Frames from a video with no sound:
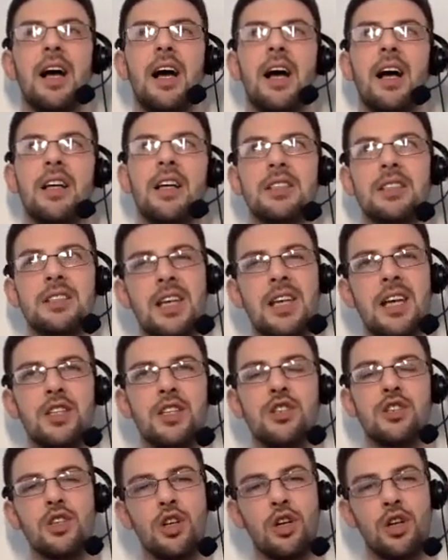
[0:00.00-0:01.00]

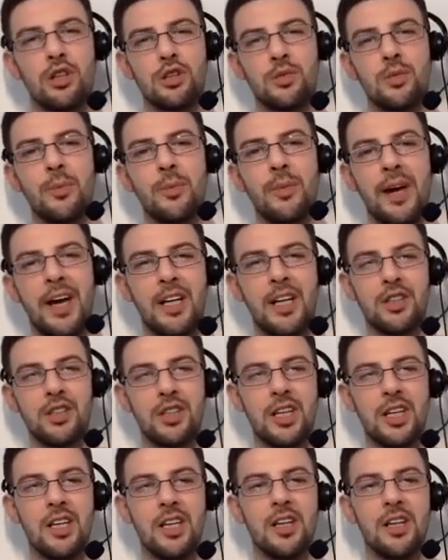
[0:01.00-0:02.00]
Assess your customer buying
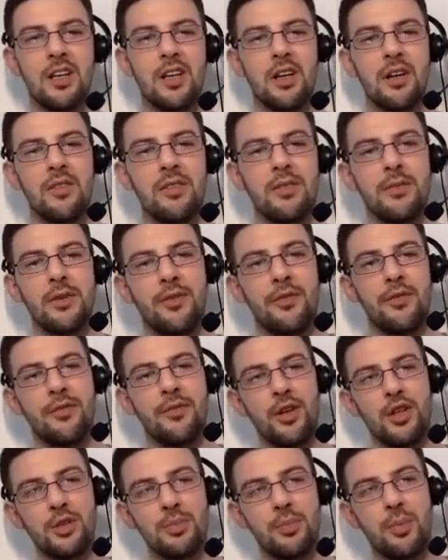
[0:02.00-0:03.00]
journey from the
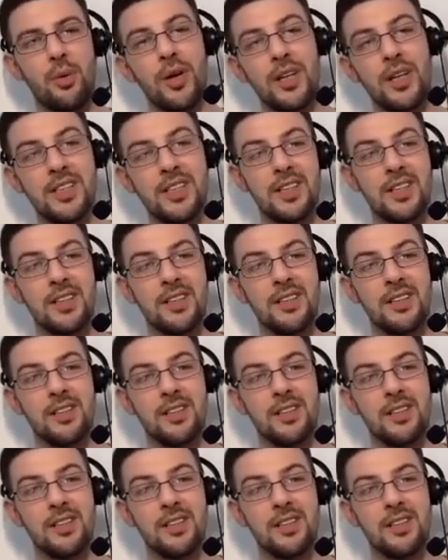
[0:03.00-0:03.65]
first point.